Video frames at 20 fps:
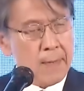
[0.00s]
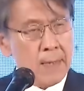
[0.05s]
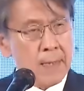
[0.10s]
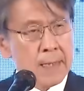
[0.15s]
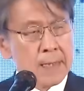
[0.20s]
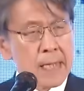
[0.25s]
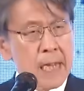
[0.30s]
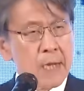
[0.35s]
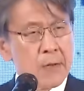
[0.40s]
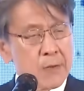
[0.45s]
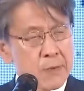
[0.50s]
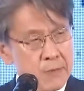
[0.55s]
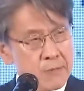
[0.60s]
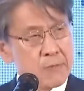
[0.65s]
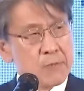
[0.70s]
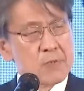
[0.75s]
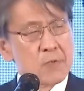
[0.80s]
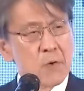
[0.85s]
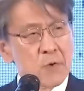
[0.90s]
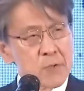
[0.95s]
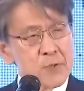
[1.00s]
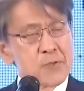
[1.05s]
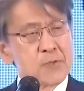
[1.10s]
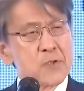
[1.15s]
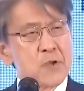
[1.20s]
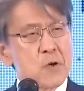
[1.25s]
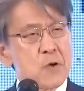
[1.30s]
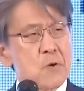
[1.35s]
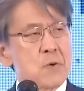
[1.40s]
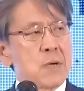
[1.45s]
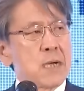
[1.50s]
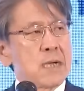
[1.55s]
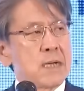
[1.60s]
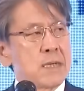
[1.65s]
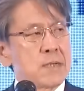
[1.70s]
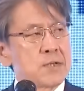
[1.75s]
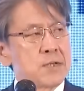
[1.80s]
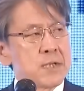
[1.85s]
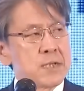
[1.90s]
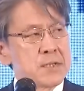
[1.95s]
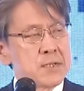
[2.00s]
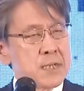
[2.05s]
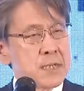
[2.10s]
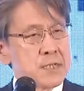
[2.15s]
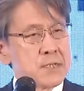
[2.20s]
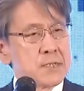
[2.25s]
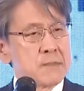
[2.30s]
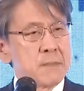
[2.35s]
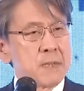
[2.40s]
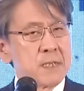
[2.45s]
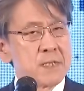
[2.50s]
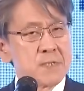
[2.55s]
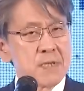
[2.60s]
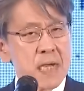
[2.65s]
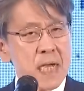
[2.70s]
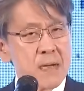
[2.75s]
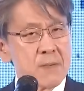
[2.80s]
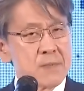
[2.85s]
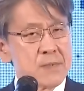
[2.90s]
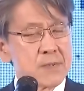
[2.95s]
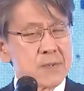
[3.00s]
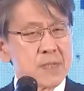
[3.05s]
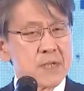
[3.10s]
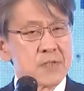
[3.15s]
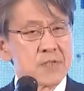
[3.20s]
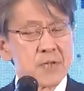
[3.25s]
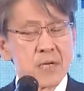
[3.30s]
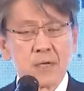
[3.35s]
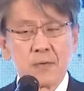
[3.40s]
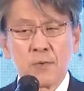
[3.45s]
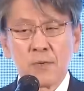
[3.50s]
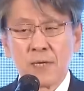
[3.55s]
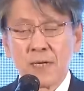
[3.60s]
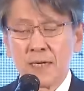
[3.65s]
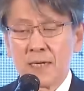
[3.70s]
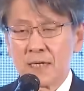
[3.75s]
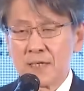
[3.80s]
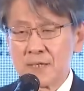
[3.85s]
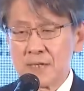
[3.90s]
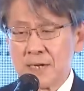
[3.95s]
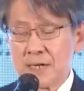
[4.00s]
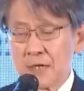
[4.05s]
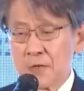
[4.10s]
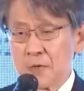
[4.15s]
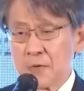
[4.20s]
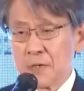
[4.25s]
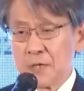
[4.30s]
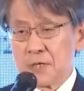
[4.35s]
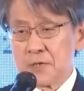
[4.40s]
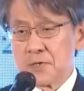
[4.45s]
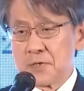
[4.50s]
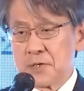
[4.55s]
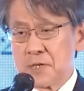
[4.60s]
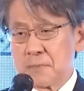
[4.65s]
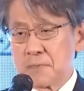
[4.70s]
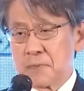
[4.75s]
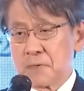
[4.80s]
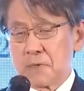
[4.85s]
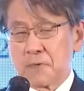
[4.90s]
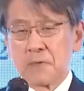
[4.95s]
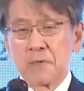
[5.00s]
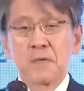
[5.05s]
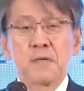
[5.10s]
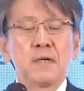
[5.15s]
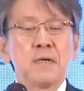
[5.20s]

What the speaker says: And I attended many times the Shangri-La Dialogue in Singapore,